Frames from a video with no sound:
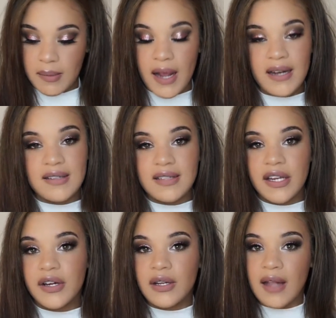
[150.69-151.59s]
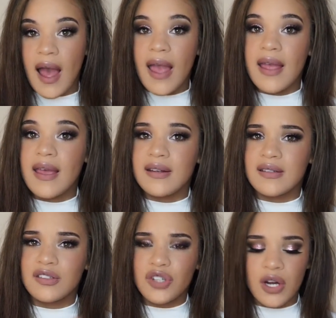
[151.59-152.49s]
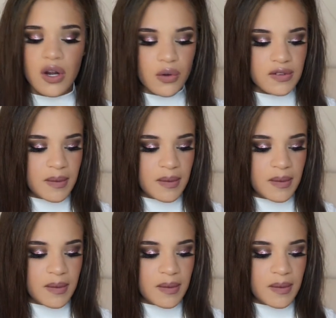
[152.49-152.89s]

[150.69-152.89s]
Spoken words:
I'm not going to sit here and lie and just sugarcoat